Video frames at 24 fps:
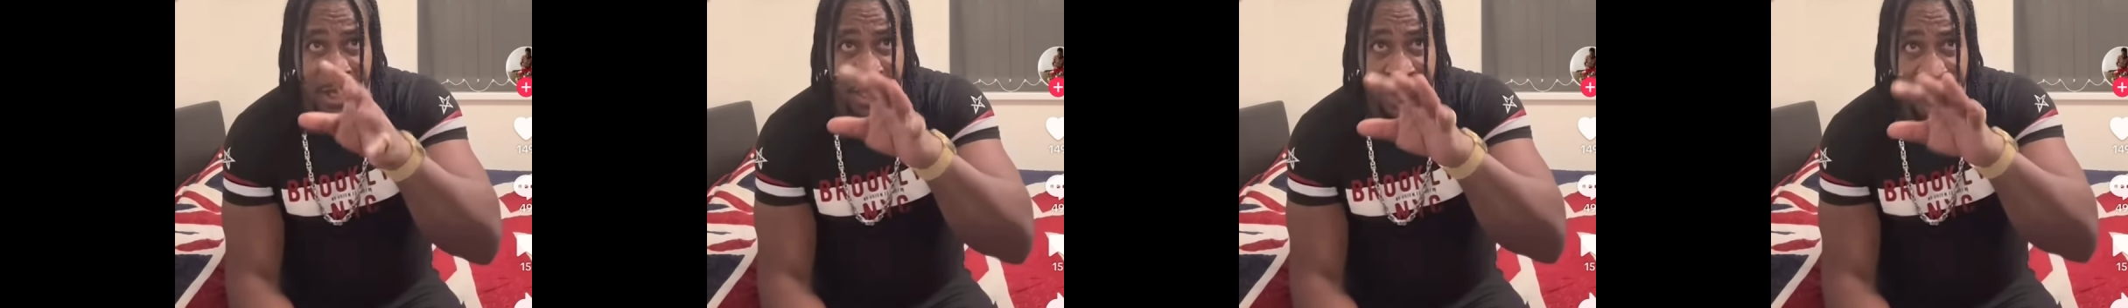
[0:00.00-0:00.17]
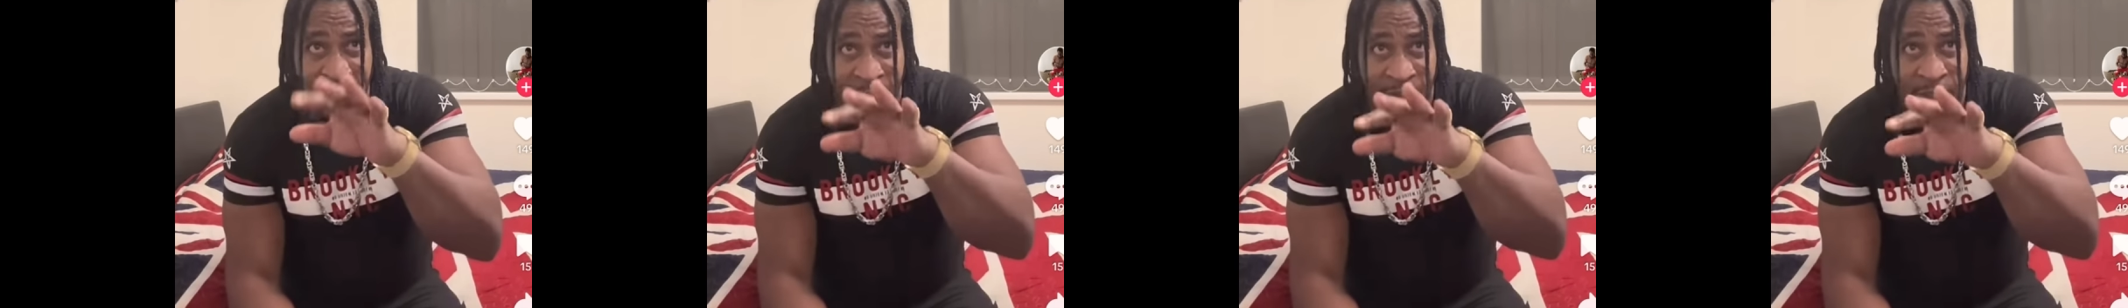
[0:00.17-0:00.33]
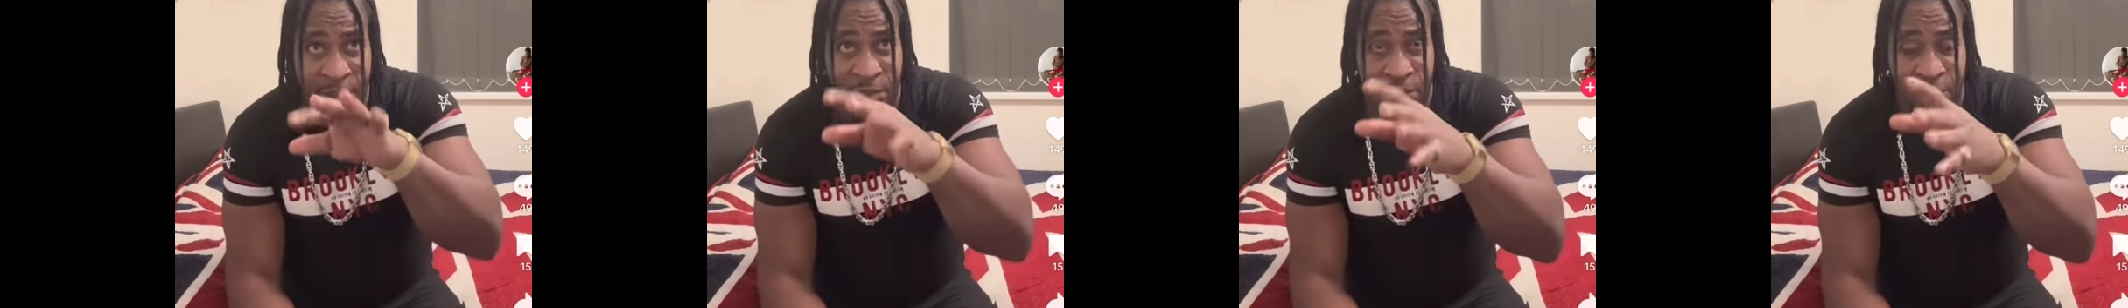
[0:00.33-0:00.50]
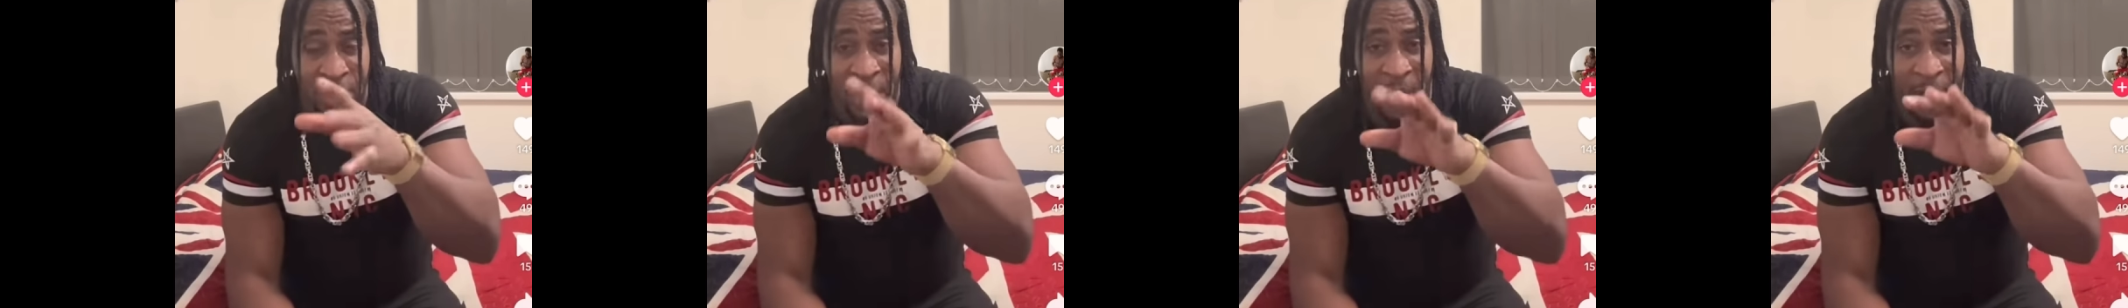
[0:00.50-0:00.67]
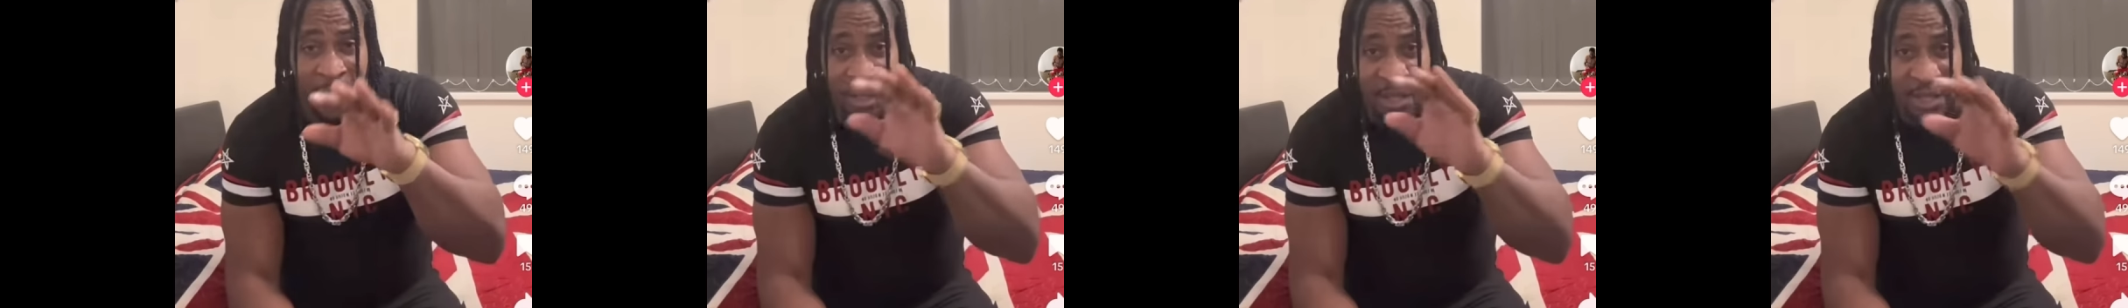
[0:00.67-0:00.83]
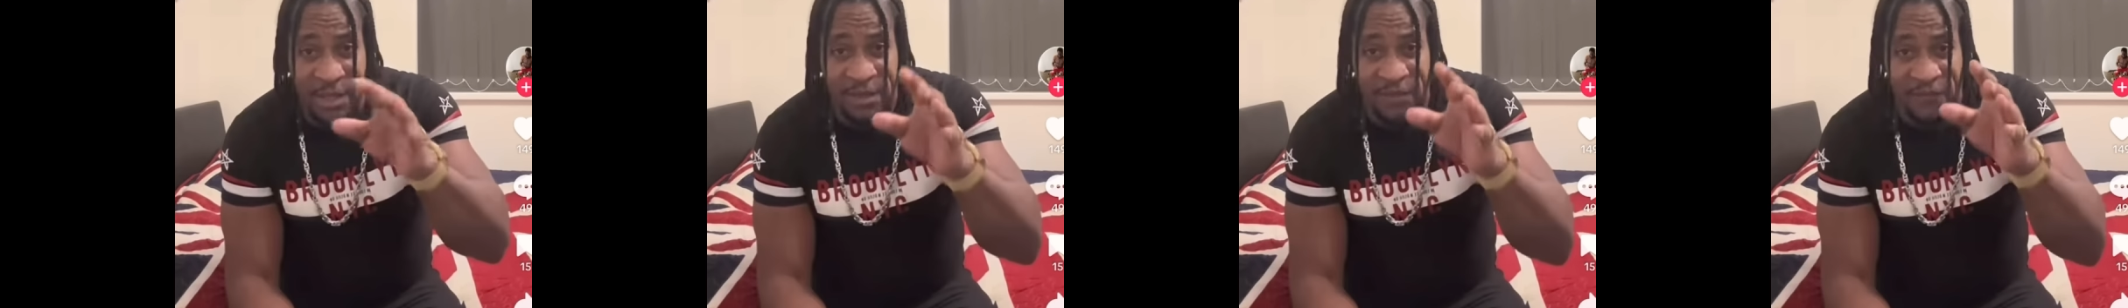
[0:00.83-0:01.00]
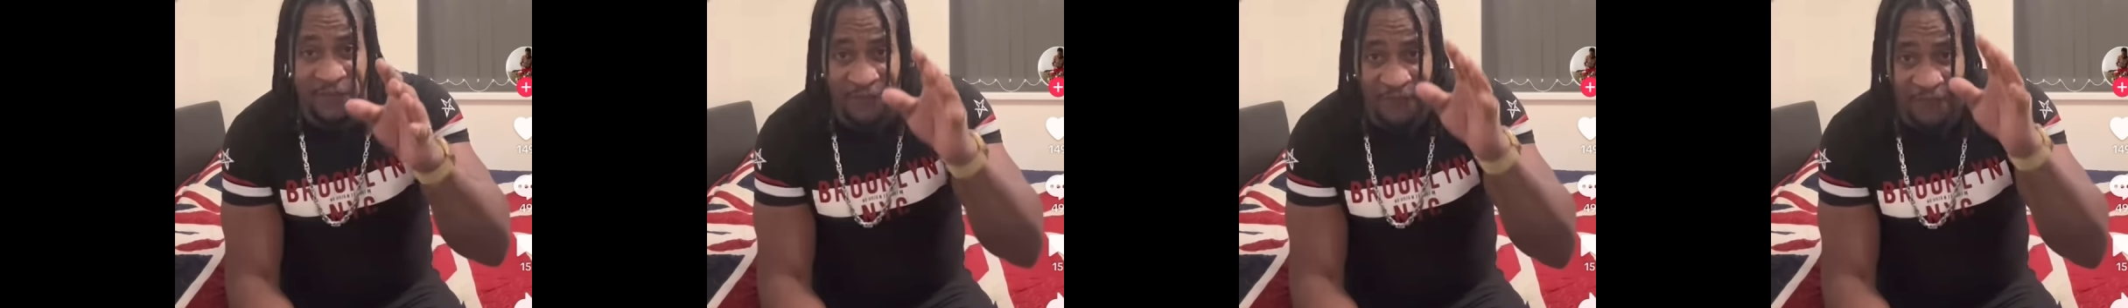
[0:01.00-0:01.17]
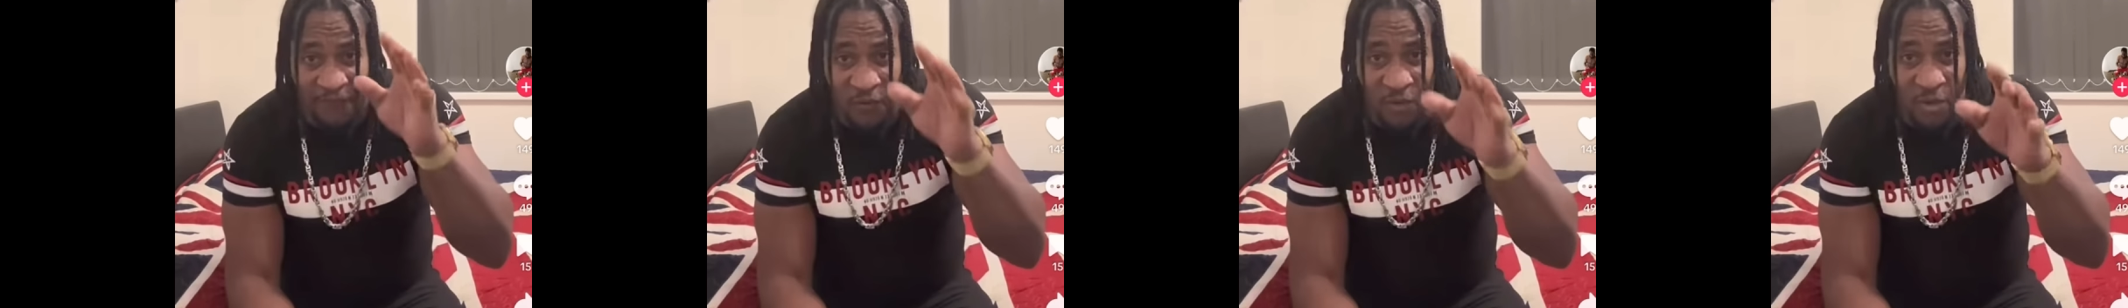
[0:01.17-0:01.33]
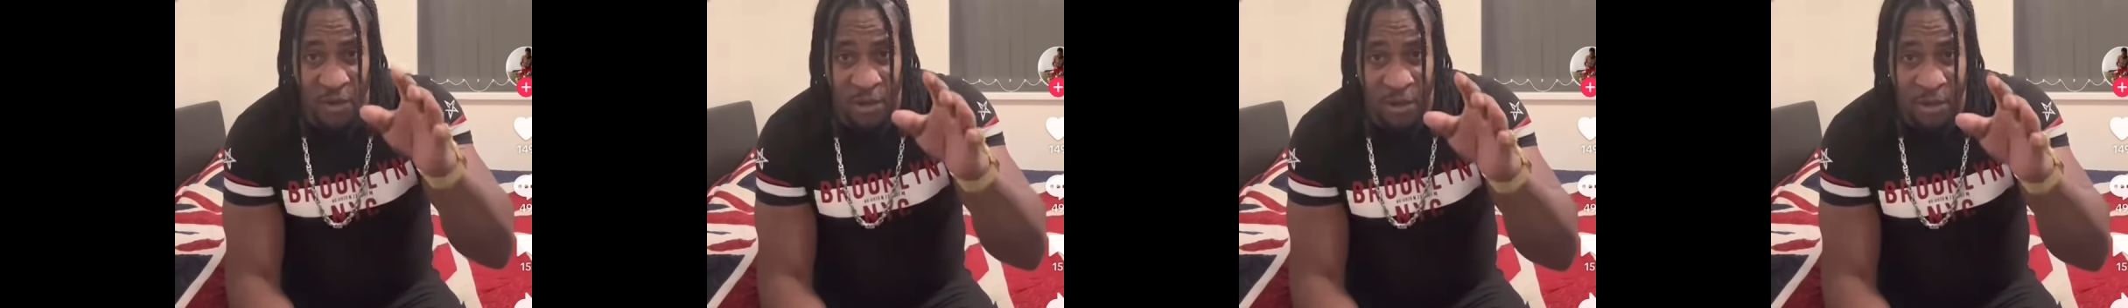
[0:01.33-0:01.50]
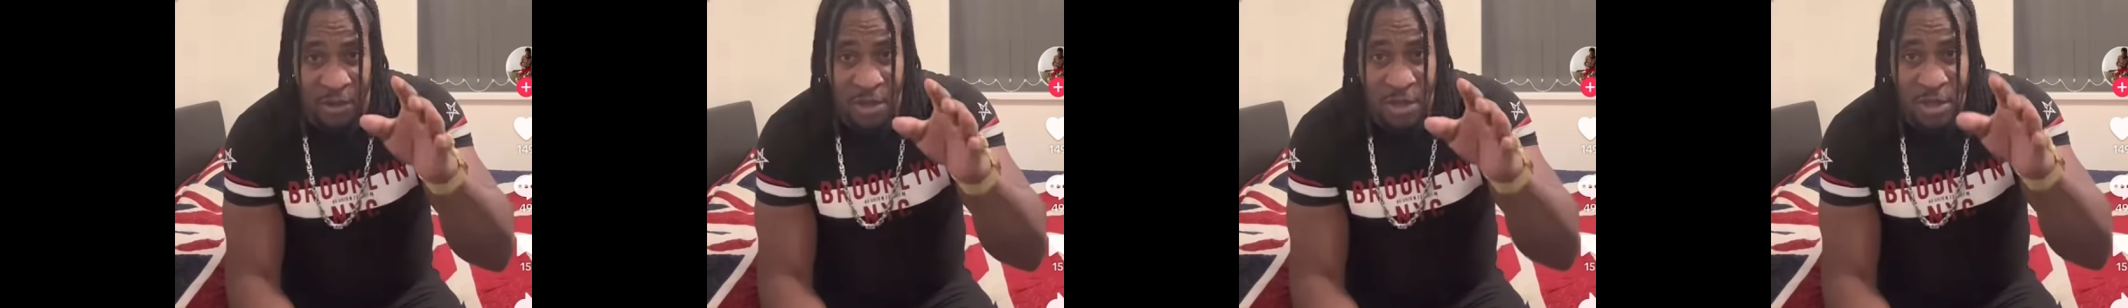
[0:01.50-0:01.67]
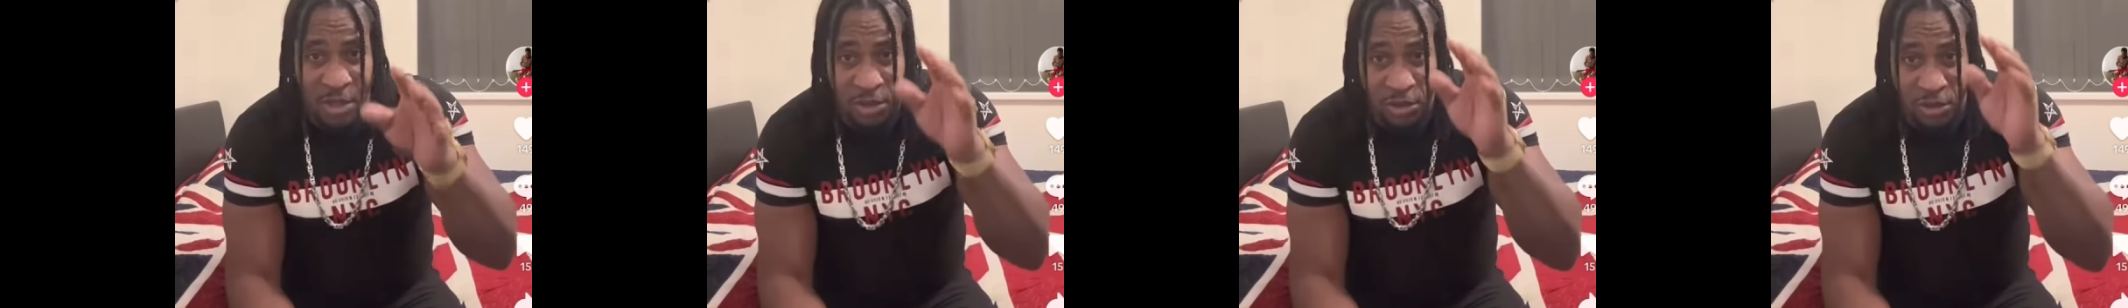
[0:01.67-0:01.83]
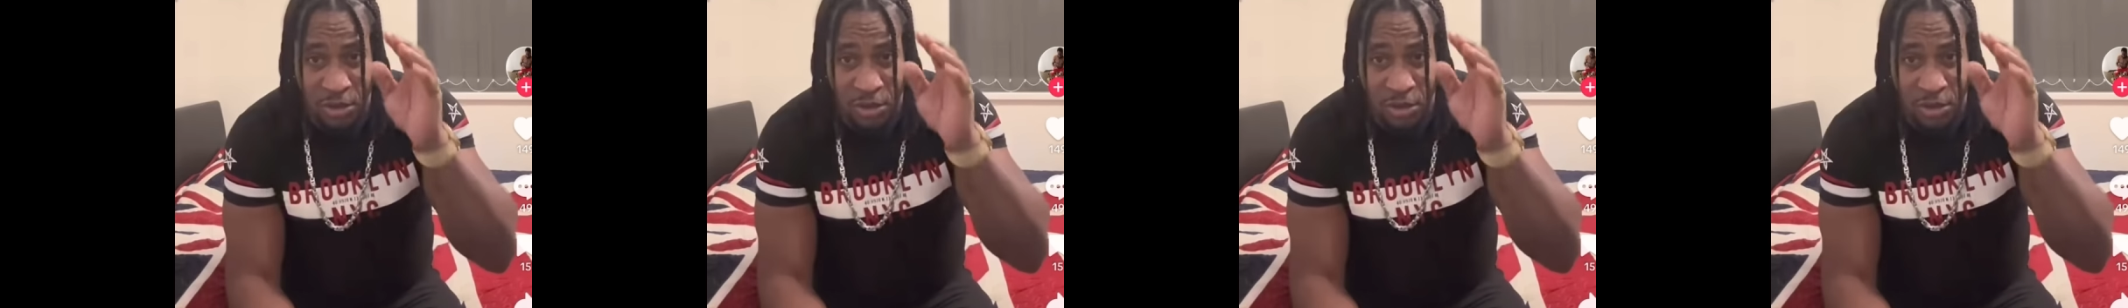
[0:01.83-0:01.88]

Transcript: 83 or 84